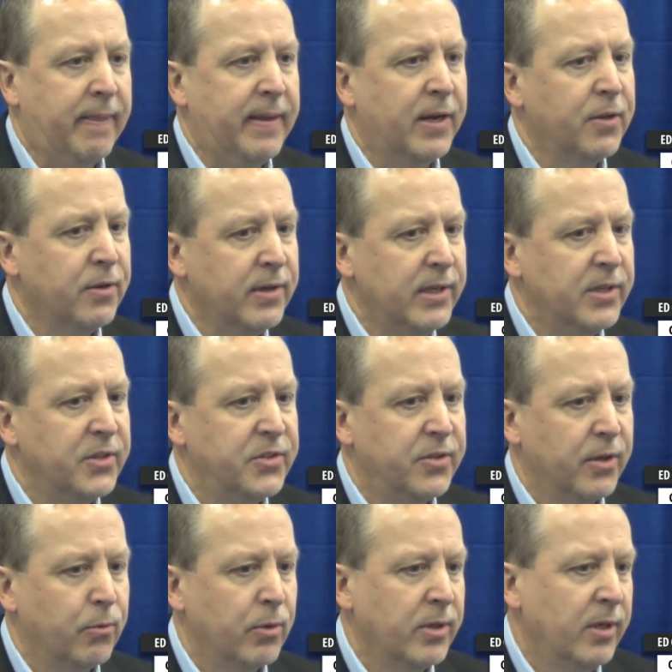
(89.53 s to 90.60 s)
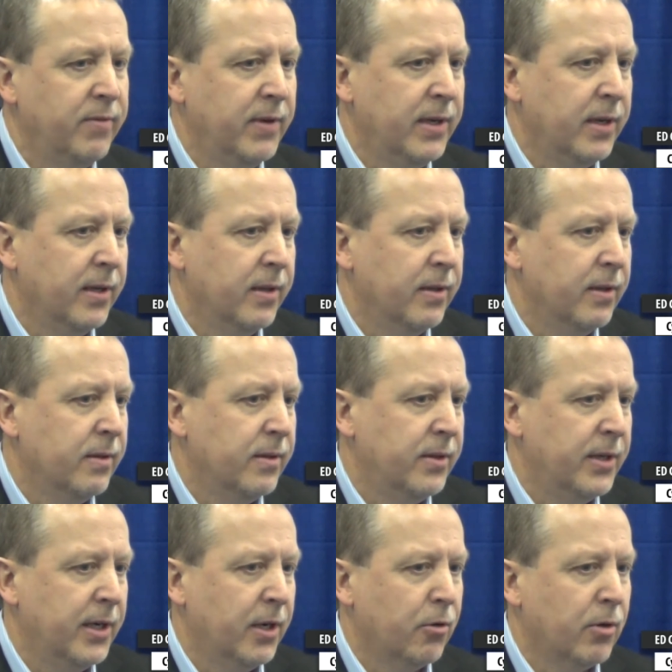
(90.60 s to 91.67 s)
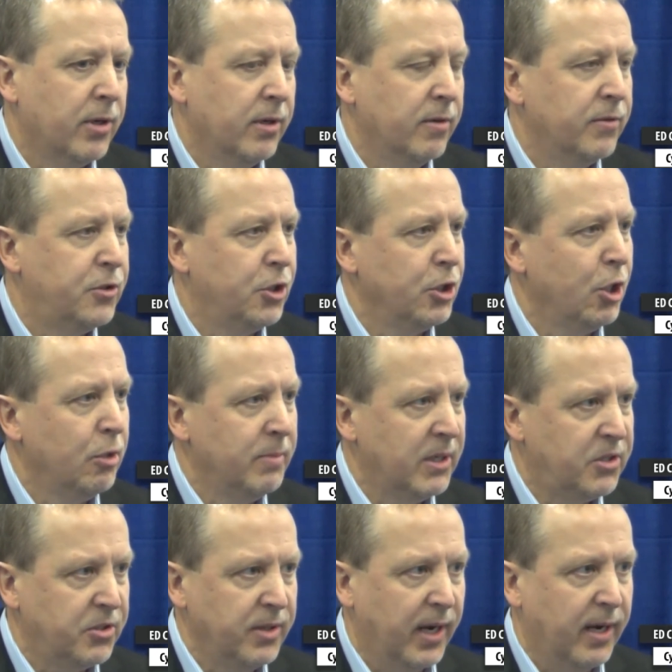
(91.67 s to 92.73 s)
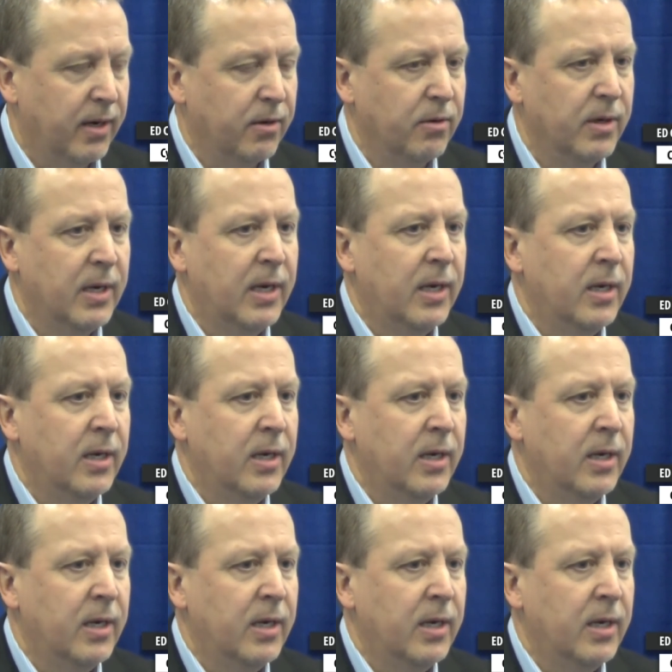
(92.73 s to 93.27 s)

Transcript: the other is that we're living in the era of genomics now